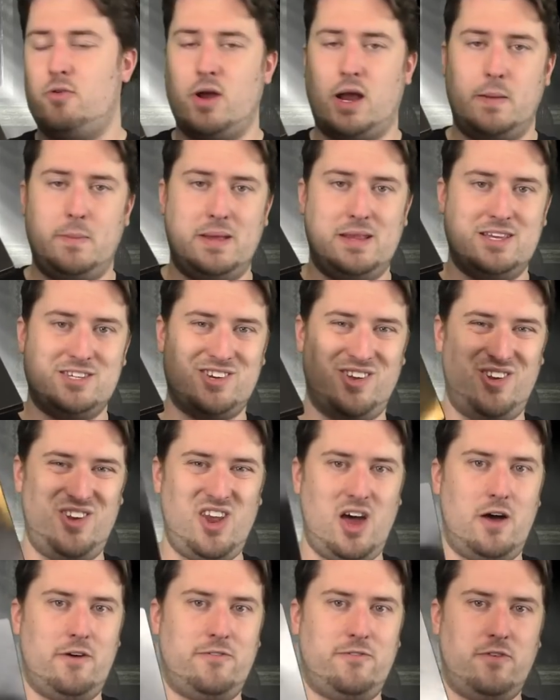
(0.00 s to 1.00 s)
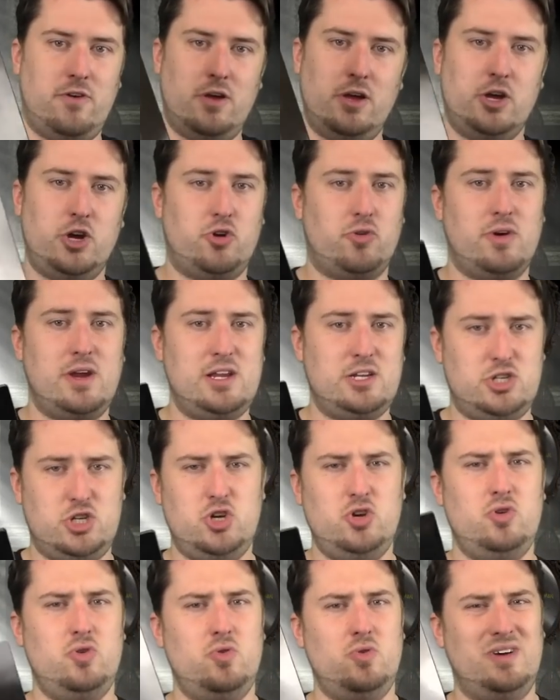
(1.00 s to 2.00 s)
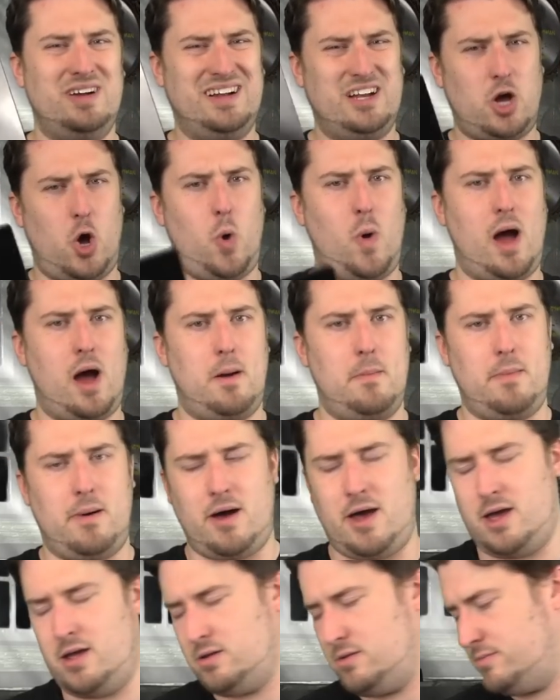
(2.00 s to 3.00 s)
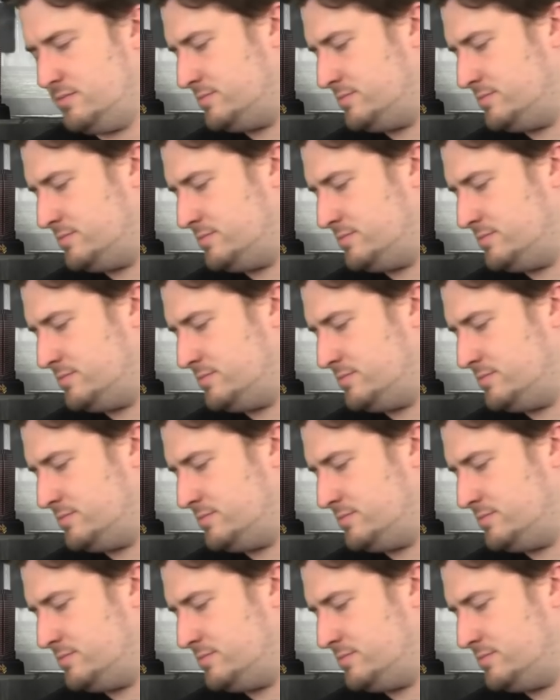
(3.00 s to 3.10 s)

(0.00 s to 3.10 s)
recommend this enough. Creed 2, go out and buy it.